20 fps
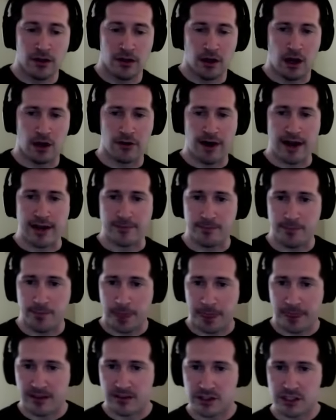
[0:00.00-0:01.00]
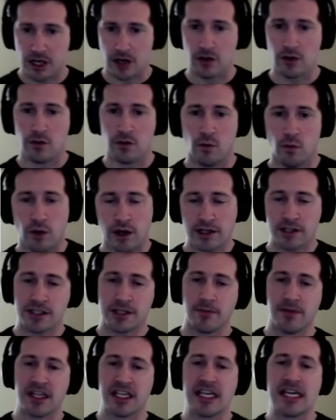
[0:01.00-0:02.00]
All right, so what are
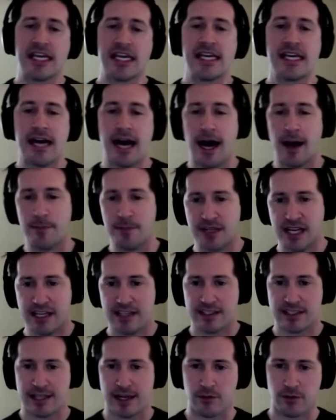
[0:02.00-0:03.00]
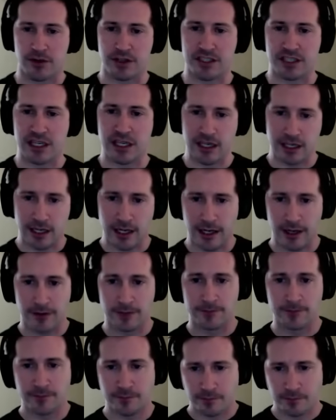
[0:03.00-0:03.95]
some of the key updates that we're seeing here?